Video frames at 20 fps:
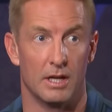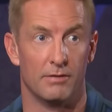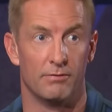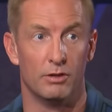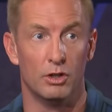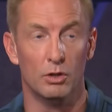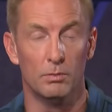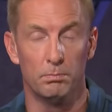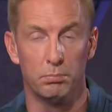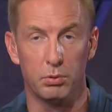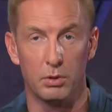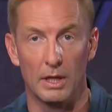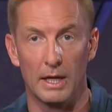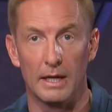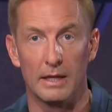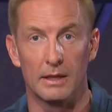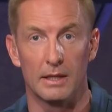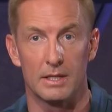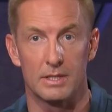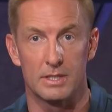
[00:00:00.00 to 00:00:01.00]
If you
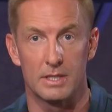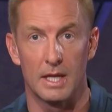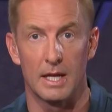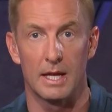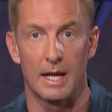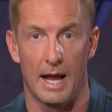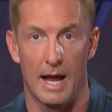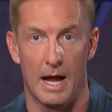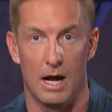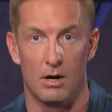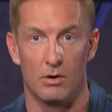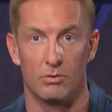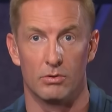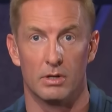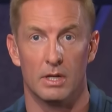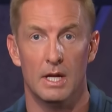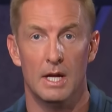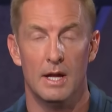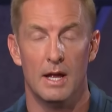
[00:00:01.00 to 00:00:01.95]
play this thing out